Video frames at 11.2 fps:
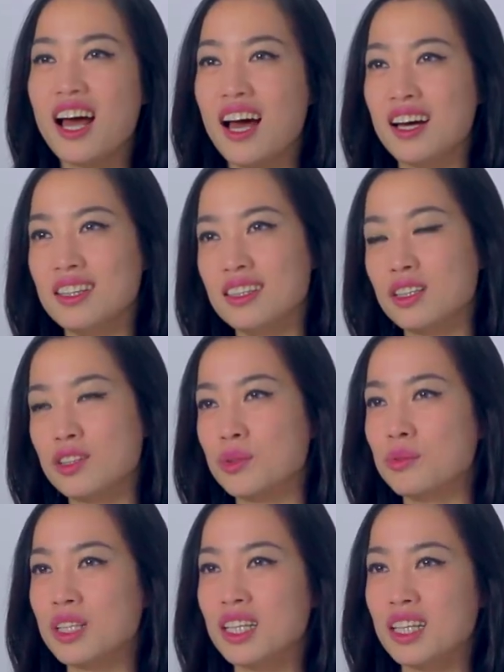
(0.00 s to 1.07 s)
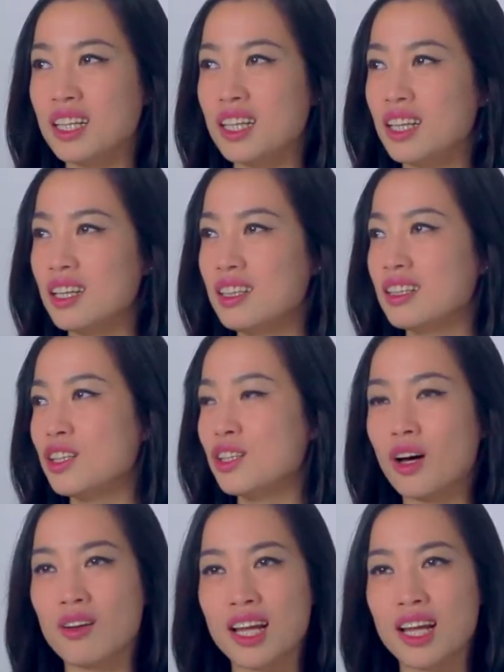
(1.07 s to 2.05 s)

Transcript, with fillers: and uh, to really, you know,